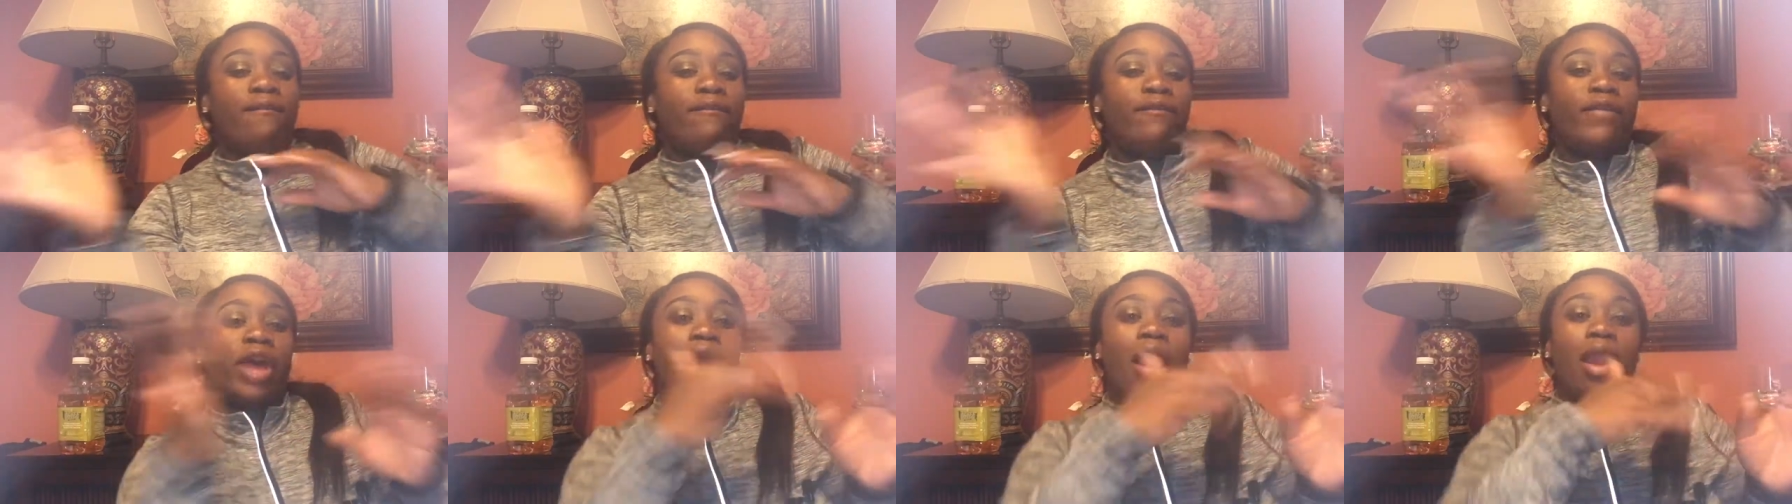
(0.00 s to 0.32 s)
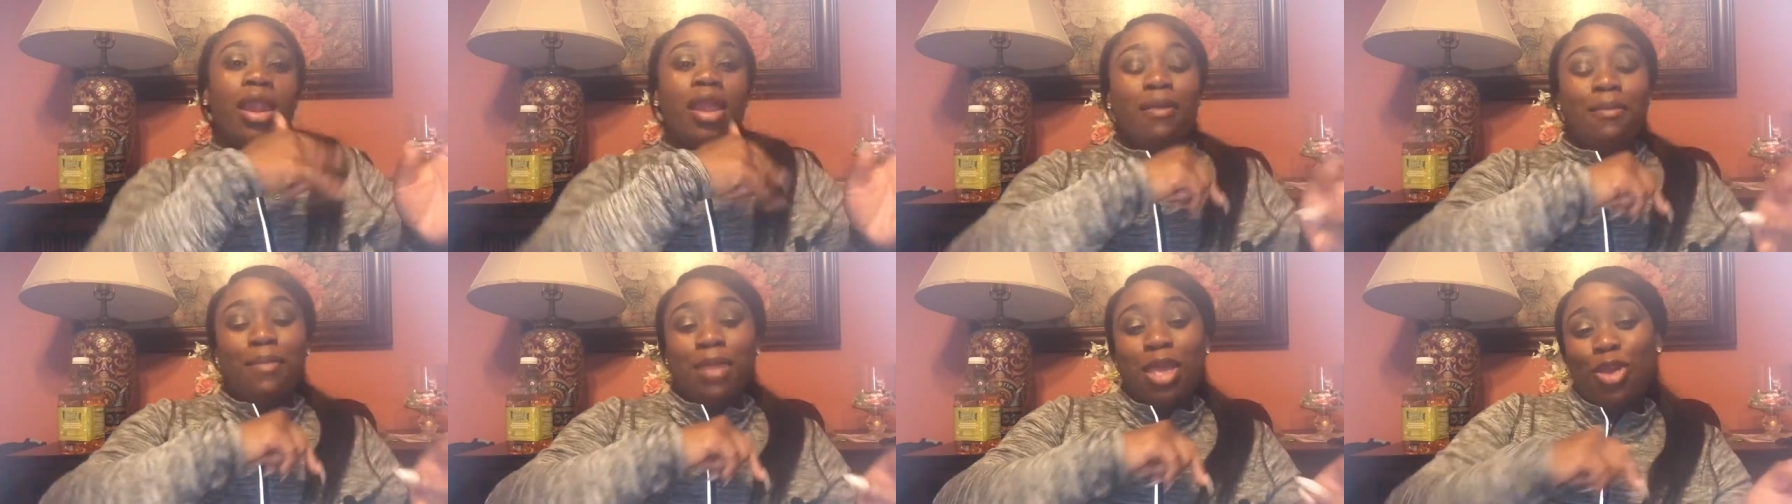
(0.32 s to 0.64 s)

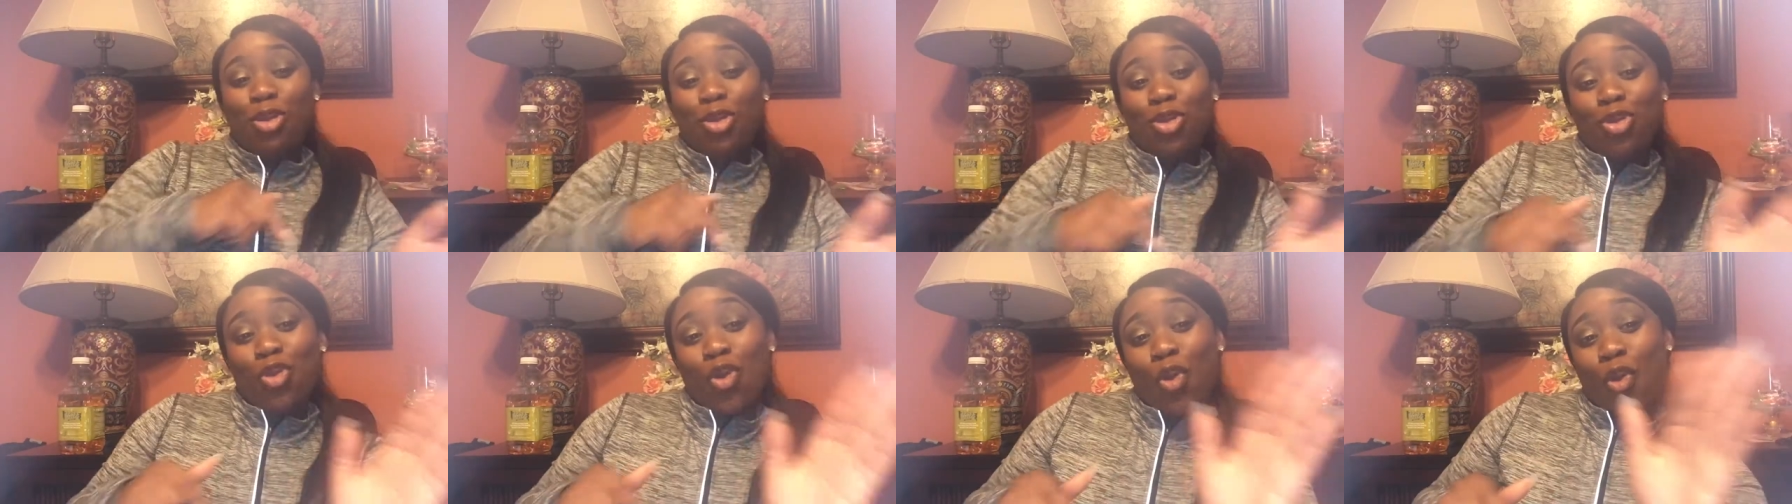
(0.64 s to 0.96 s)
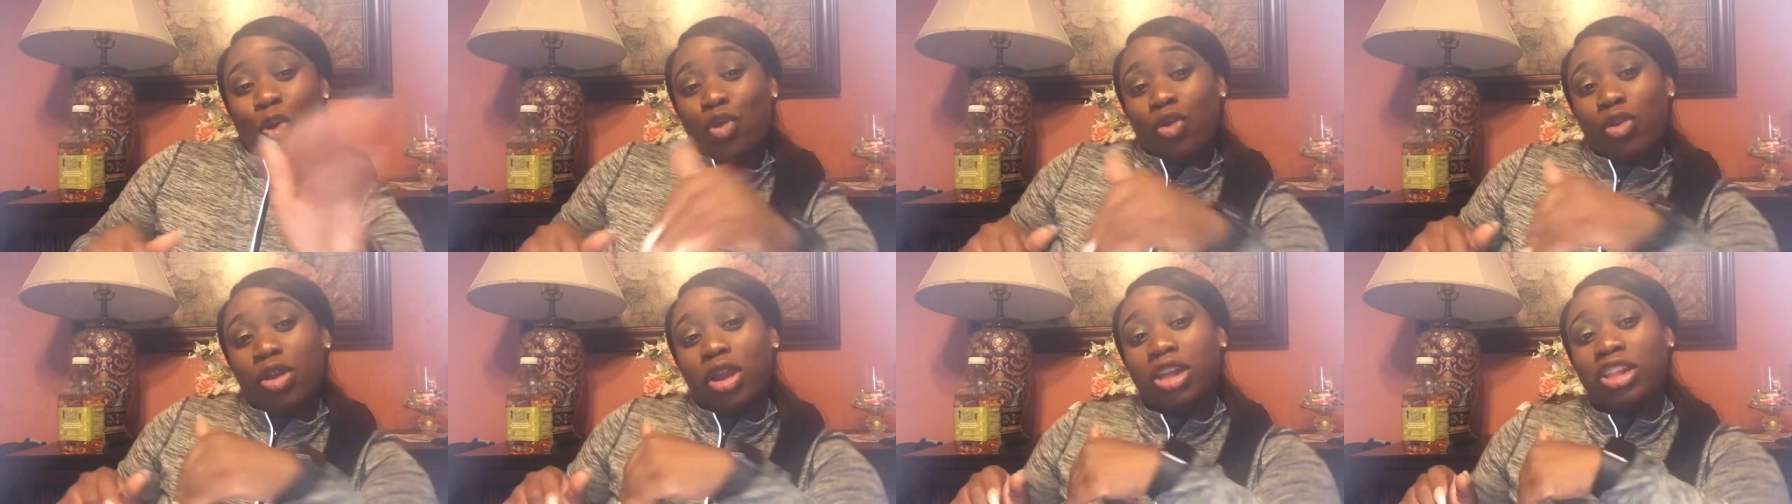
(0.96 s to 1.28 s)
Follow me
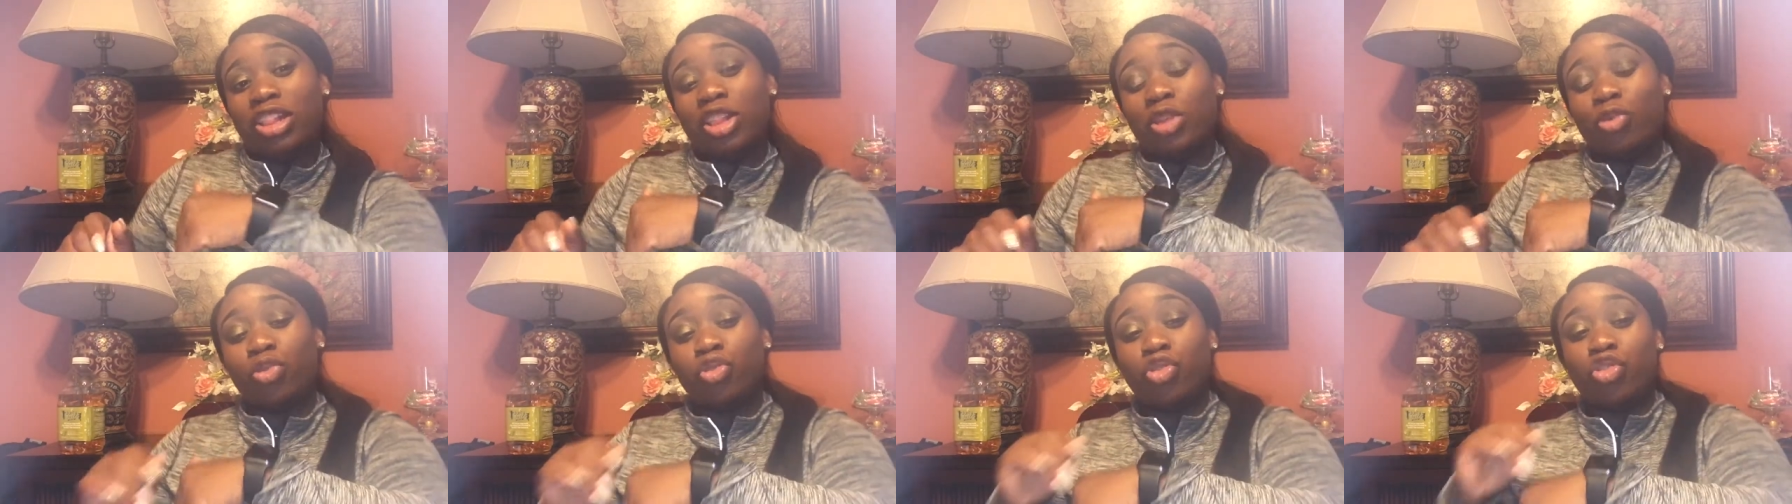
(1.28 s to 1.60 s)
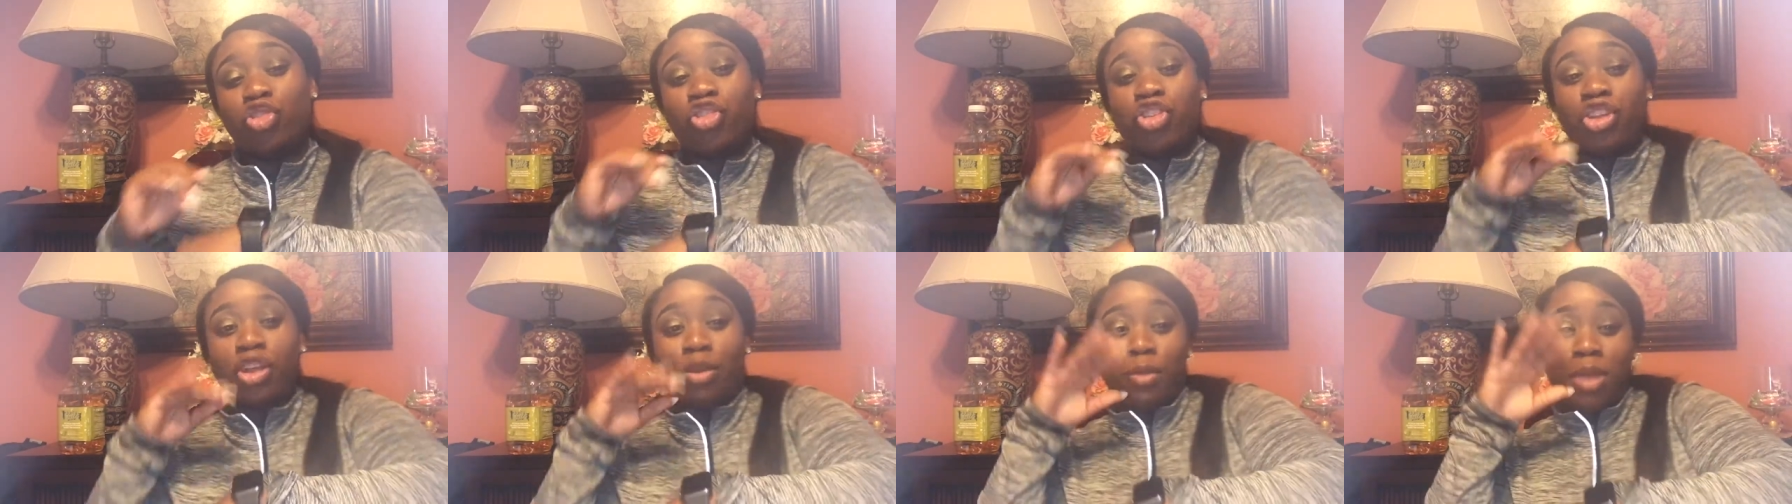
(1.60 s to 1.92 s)
on the
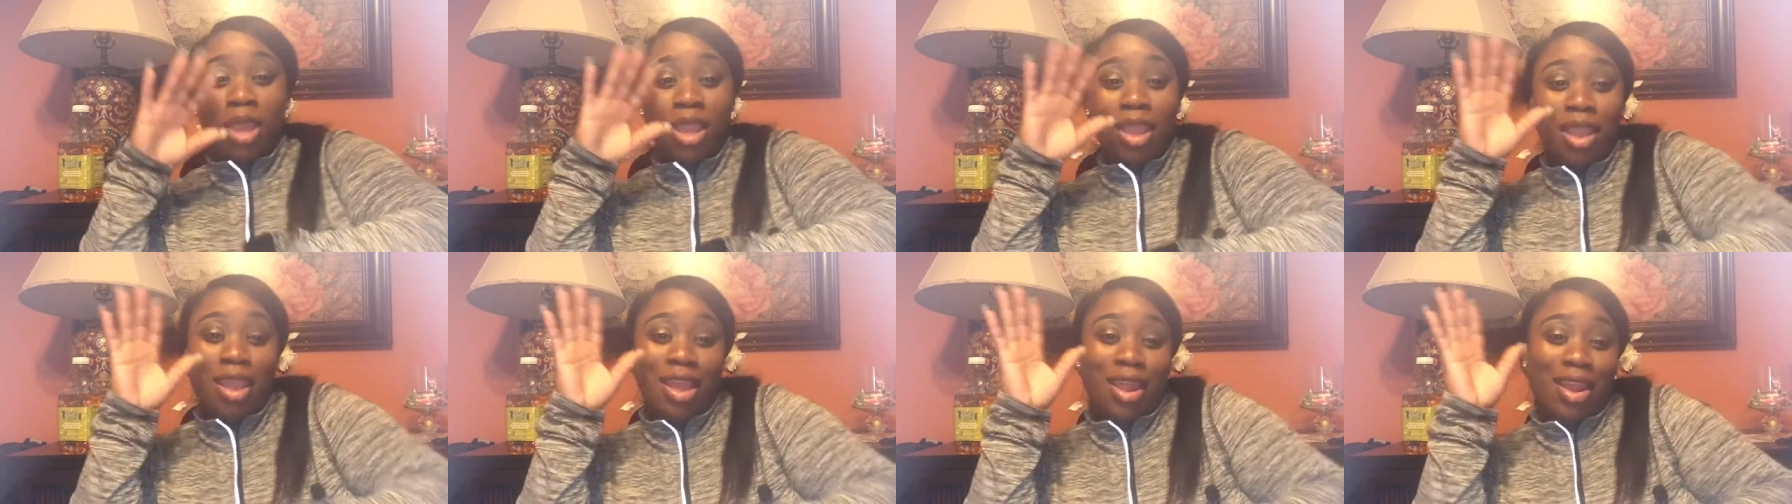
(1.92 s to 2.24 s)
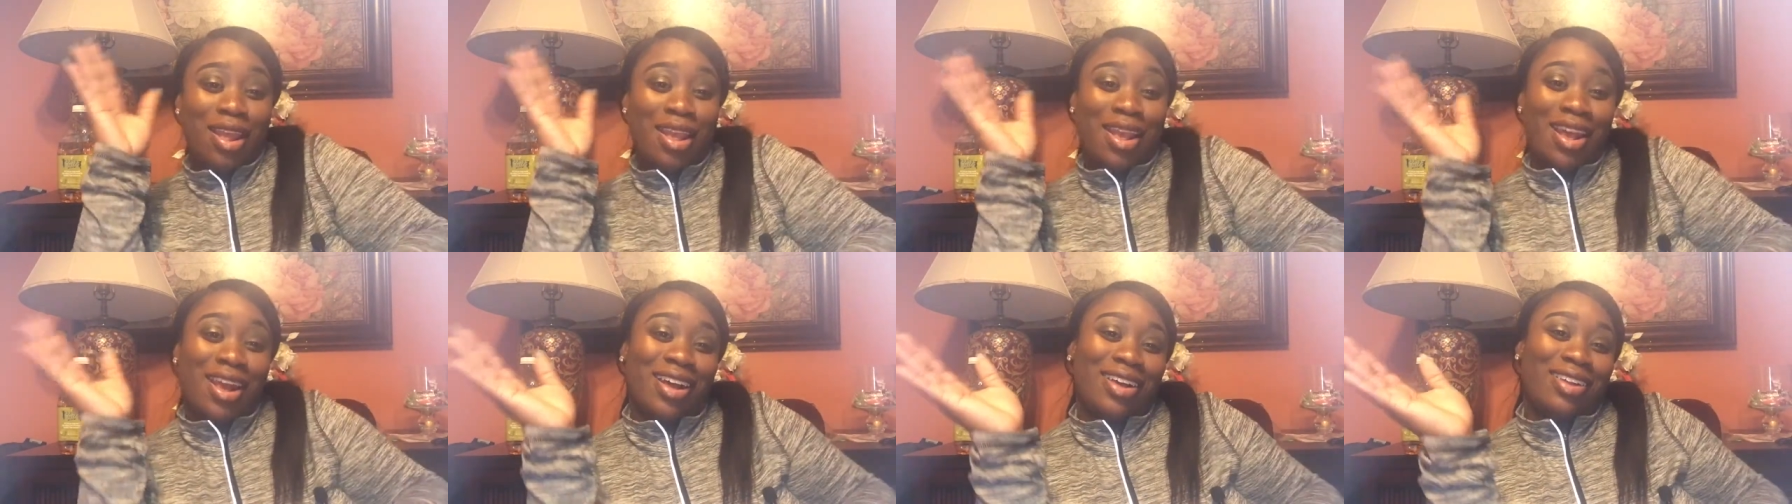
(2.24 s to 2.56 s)
social
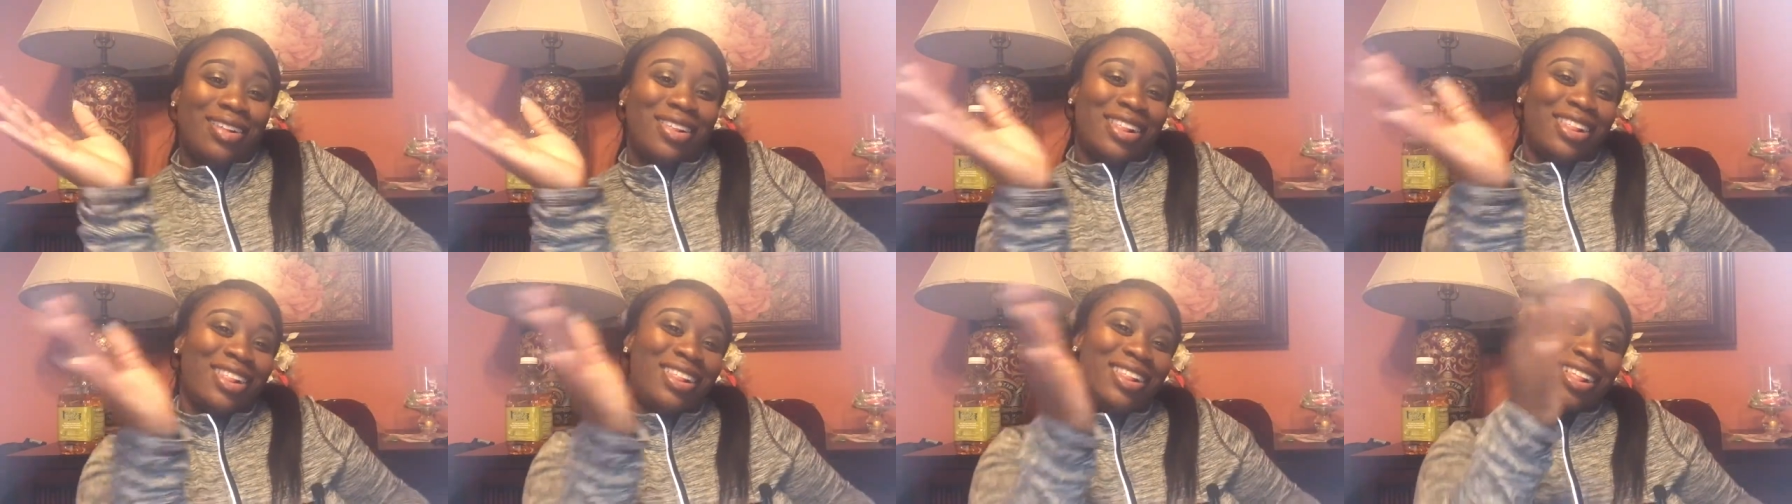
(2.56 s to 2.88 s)
media.